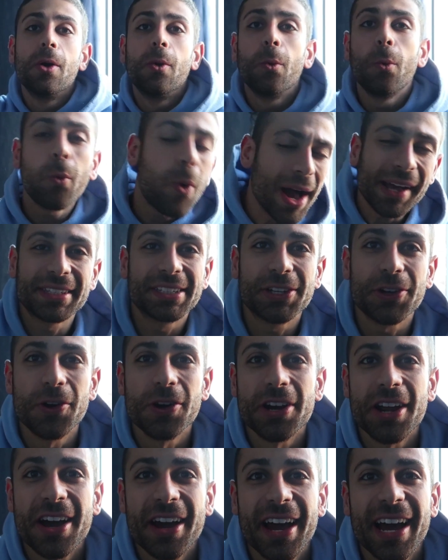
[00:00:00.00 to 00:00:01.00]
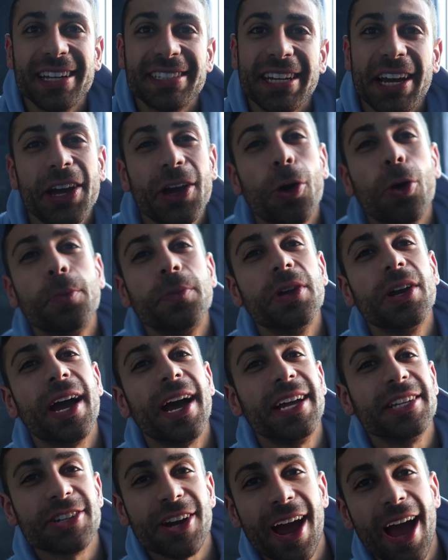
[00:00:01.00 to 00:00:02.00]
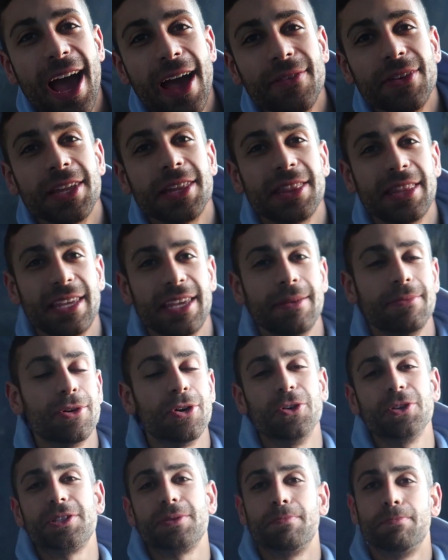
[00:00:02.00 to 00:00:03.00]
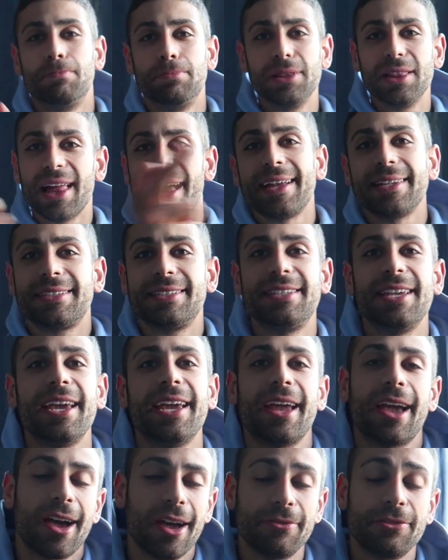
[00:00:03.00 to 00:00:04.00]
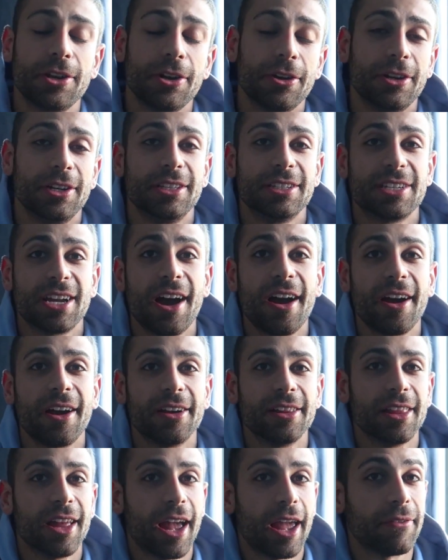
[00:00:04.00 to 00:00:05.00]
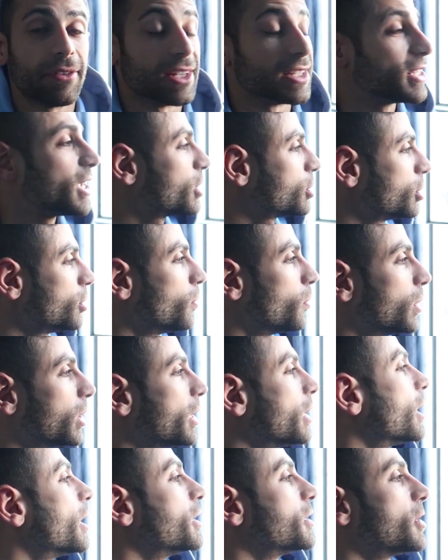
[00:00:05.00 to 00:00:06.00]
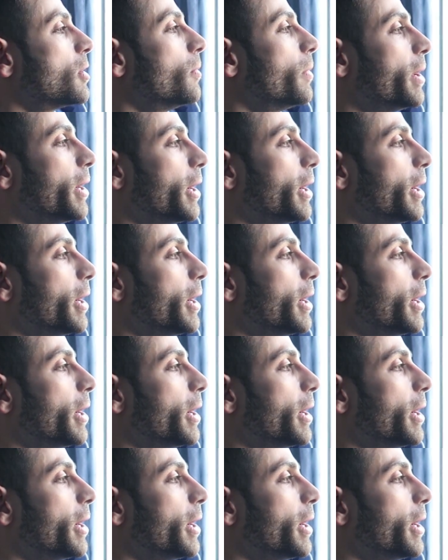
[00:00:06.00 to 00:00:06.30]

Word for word: What's going on, guys? I hope you guys are having the most blessed day of your entire life. It's actually really nice out